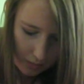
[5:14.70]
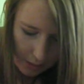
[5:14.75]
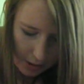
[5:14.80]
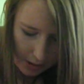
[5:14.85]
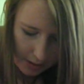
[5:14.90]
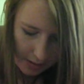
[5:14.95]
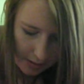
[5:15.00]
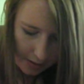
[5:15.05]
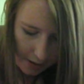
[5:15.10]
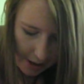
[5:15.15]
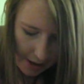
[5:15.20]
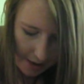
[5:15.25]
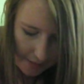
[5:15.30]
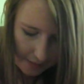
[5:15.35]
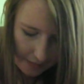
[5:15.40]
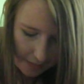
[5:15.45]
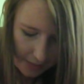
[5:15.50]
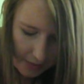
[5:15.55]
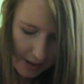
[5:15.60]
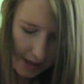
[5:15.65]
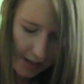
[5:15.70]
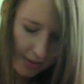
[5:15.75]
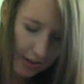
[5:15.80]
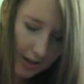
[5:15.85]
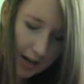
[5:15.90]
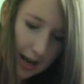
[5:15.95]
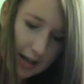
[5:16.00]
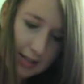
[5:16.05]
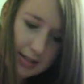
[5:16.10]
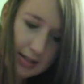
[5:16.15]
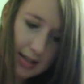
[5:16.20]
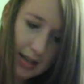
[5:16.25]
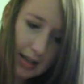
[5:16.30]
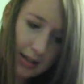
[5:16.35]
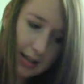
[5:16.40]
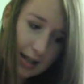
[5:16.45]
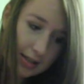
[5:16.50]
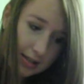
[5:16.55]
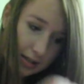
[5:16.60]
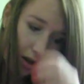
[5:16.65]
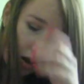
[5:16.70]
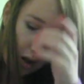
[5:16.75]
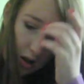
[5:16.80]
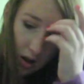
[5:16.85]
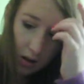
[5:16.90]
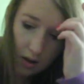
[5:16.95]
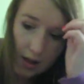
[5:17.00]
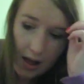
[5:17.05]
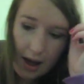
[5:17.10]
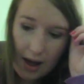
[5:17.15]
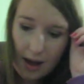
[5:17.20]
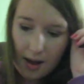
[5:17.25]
Sorry. Then the next thing, that's all